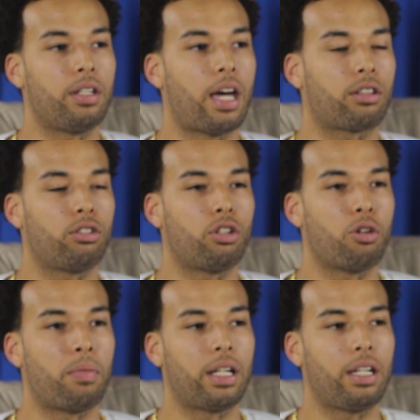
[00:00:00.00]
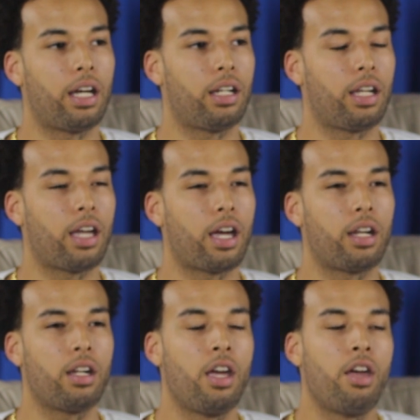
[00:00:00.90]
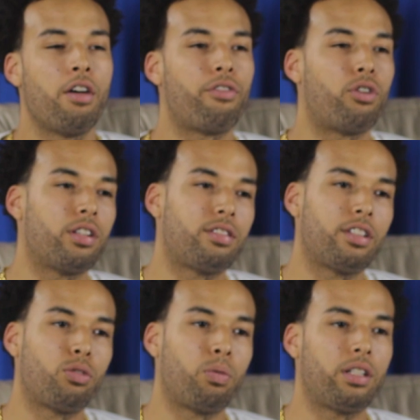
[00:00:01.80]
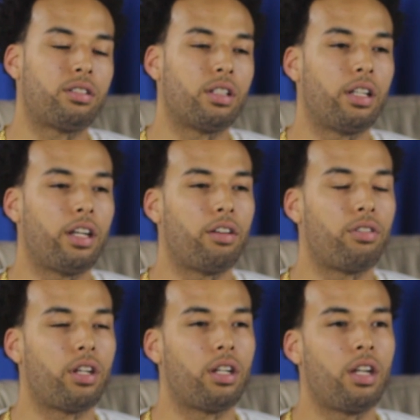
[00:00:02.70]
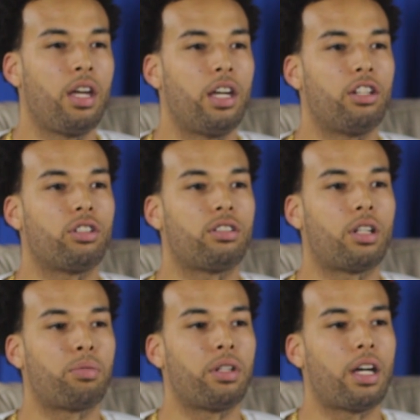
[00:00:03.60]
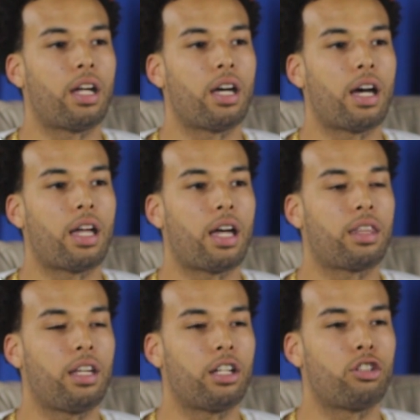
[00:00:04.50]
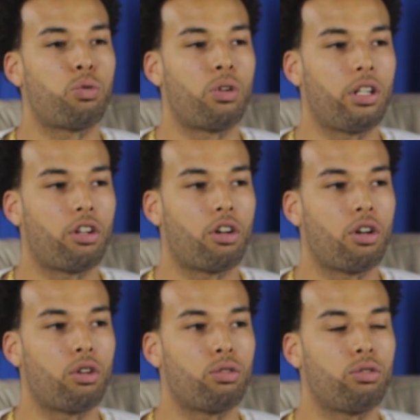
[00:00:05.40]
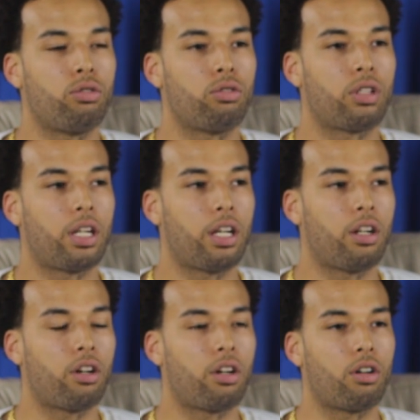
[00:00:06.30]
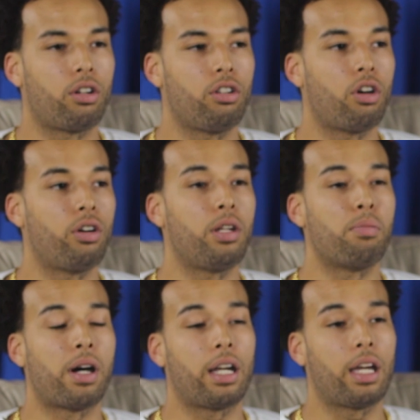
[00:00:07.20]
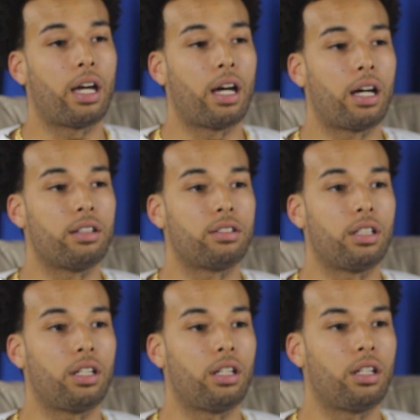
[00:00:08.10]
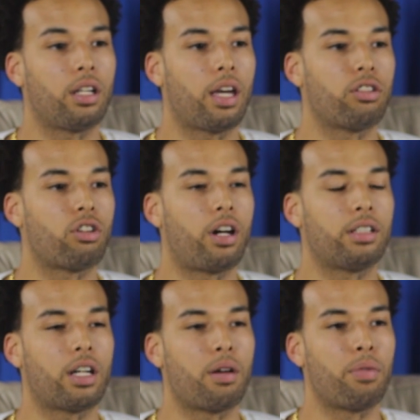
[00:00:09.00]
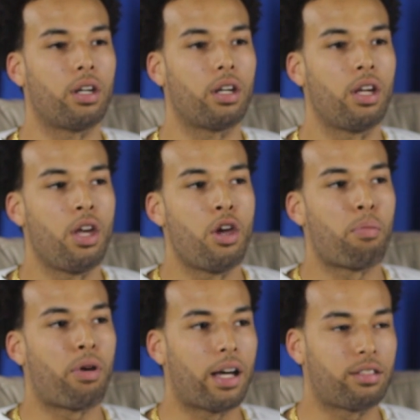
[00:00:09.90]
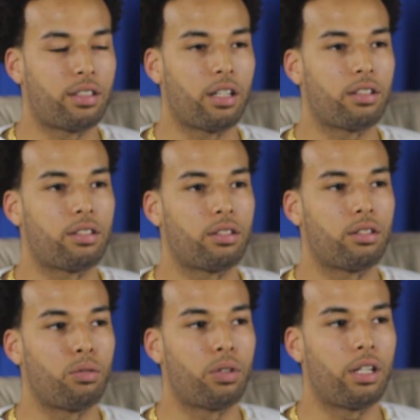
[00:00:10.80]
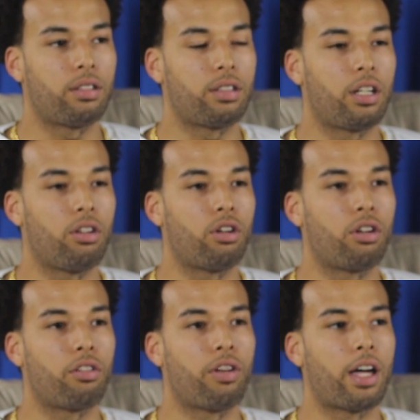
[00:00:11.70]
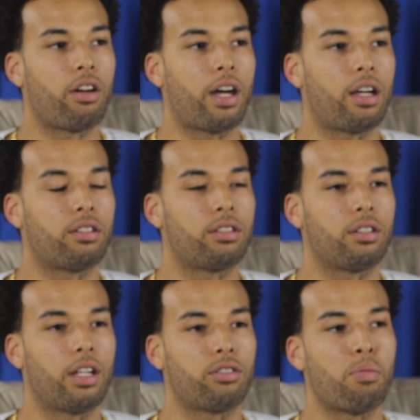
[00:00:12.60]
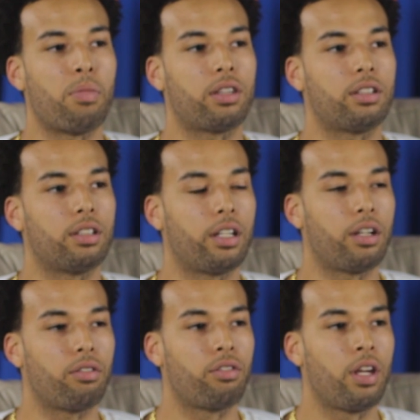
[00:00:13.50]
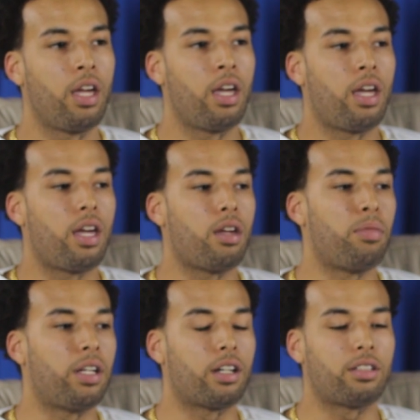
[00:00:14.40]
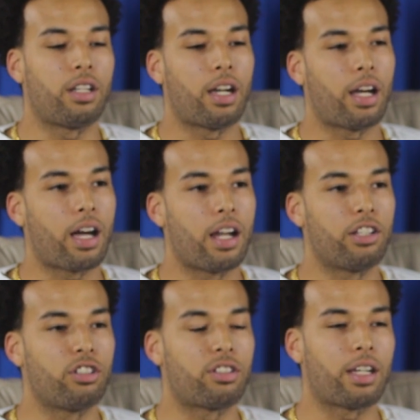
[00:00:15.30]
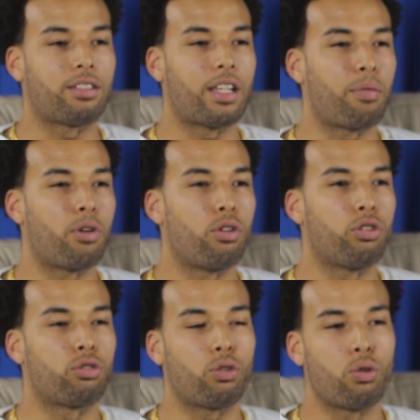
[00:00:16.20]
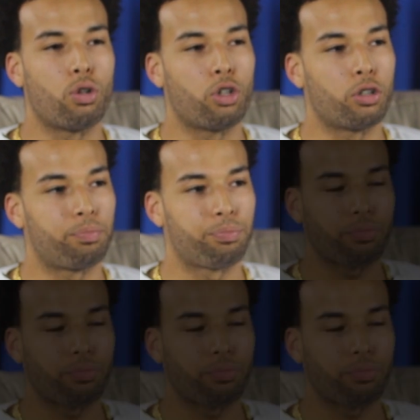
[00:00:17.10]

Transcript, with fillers: And the doctor told my dad that he had four to six weeks to live, and it's just something that I, I think a 20 year old kid or, or you know anybody honestly has a hard time to process when they say you know your father has has a month to live and because of that i kind of just like stopped going to school